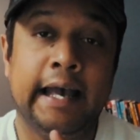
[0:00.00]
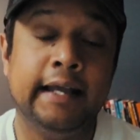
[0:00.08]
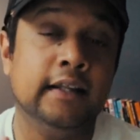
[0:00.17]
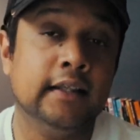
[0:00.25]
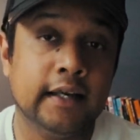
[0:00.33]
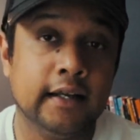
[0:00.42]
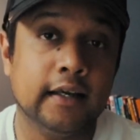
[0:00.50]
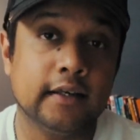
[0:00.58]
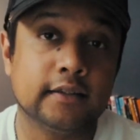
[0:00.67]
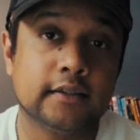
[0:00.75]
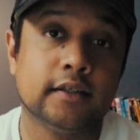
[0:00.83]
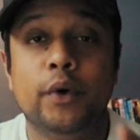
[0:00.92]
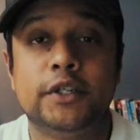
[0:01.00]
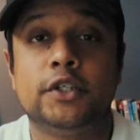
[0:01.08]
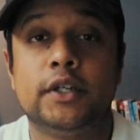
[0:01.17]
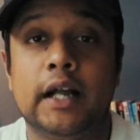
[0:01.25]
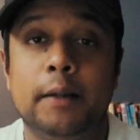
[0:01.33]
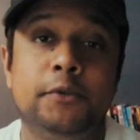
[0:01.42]
Analytics,
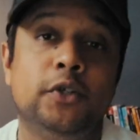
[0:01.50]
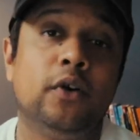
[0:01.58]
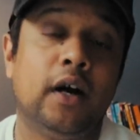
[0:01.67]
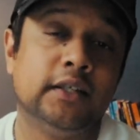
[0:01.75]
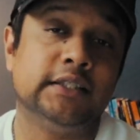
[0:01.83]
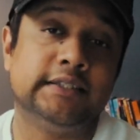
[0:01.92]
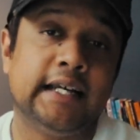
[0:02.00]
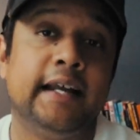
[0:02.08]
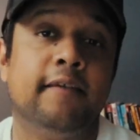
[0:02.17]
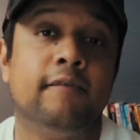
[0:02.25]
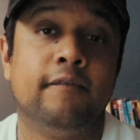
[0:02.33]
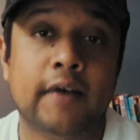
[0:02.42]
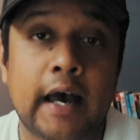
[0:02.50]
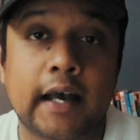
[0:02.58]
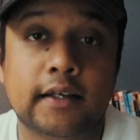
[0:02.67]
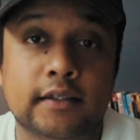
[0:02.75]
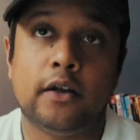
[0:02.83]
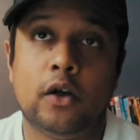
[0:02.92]
which helps you understand facts.